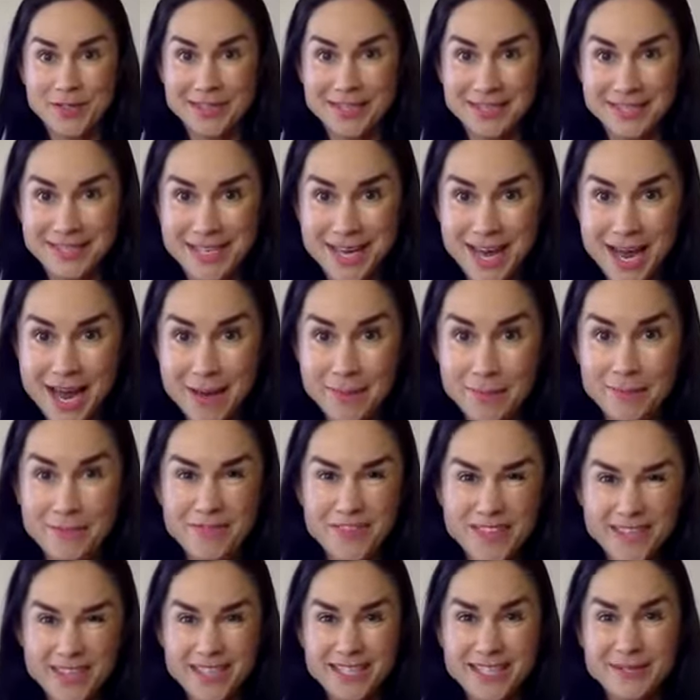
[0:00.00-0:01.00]
that time,
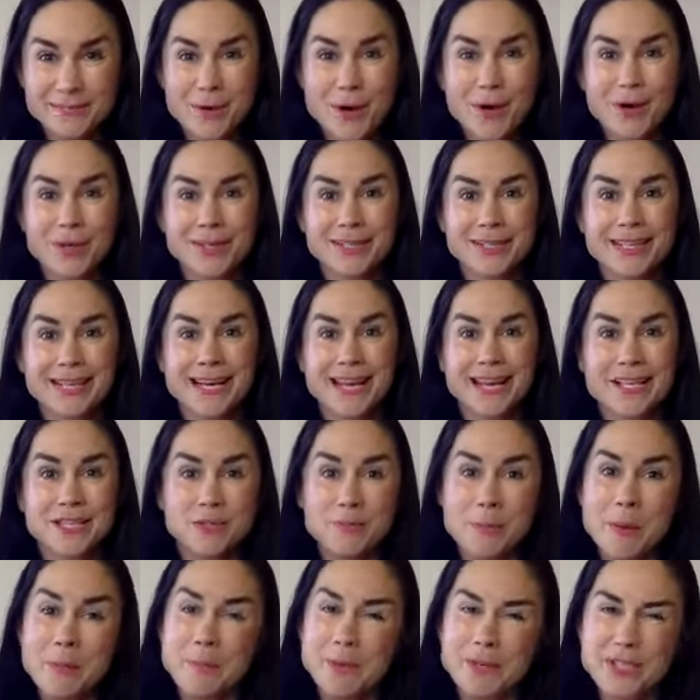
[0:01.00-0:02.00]
fitness modeling had to
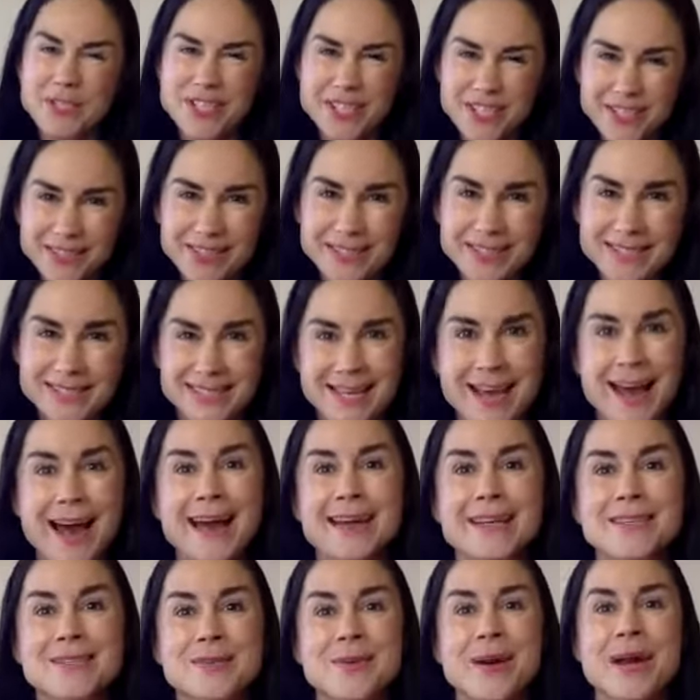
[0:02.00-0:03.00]
be particular
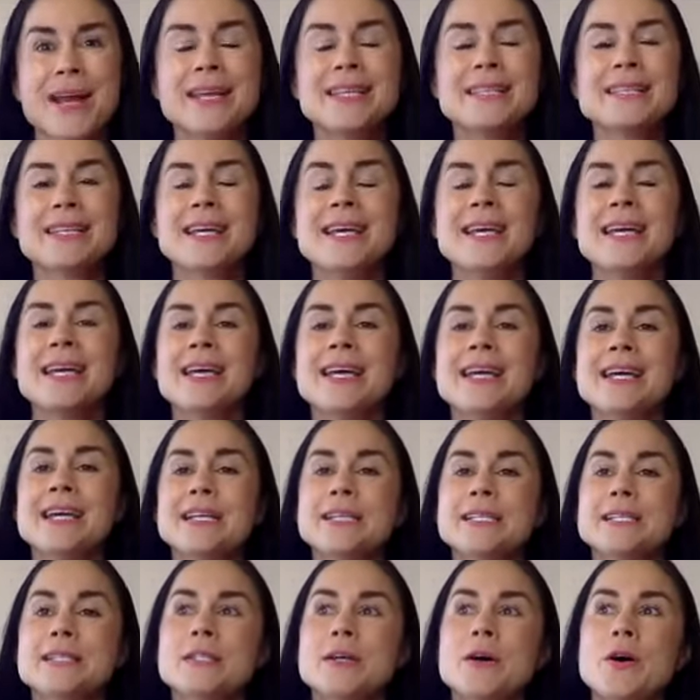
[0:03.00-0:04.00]
size, right?
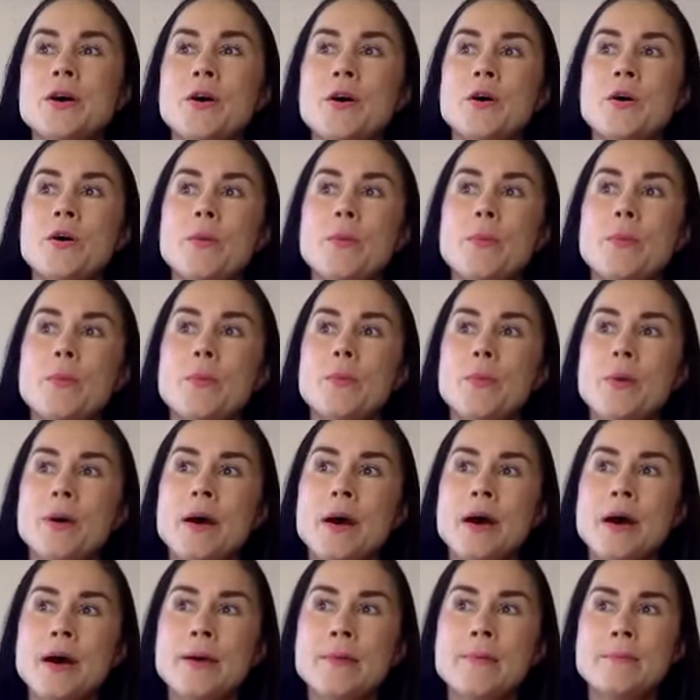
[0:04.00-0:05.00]
So
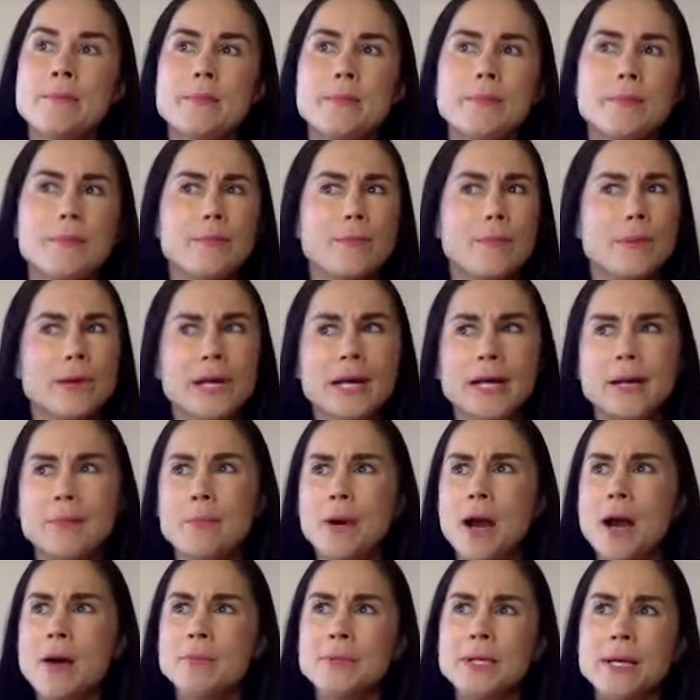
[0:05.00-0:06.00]
um,
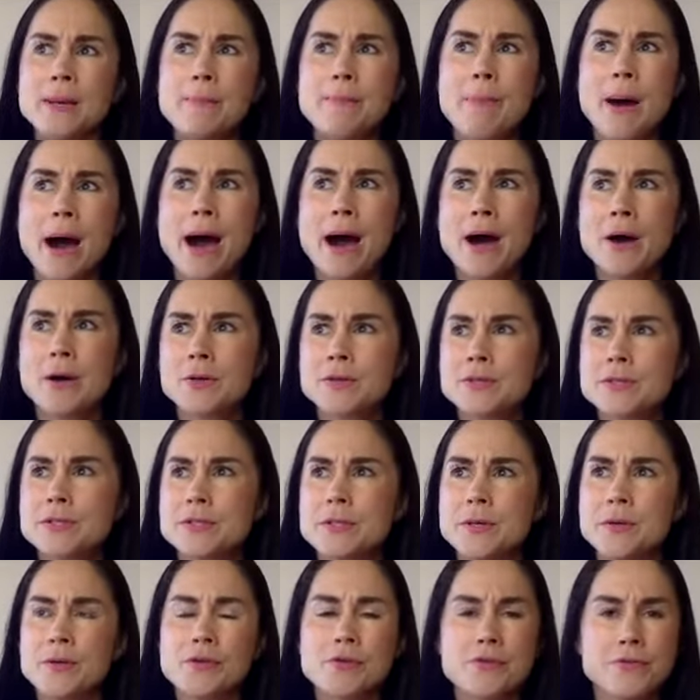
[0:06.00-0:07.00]
probably about
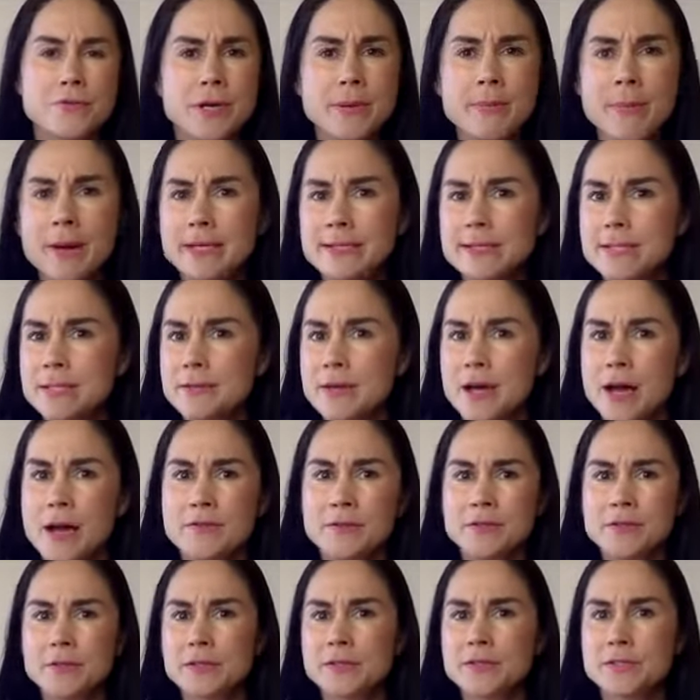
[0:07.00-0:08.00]
three months
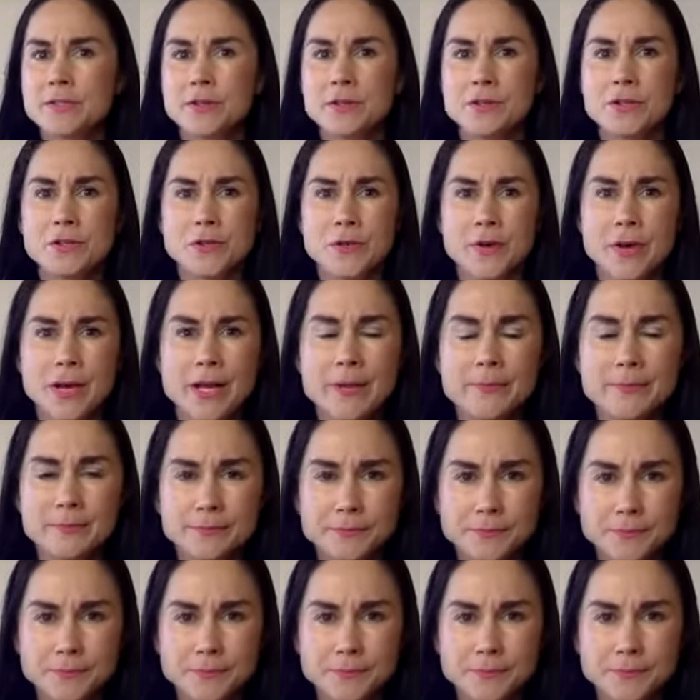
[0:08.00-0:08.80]
after the surgery,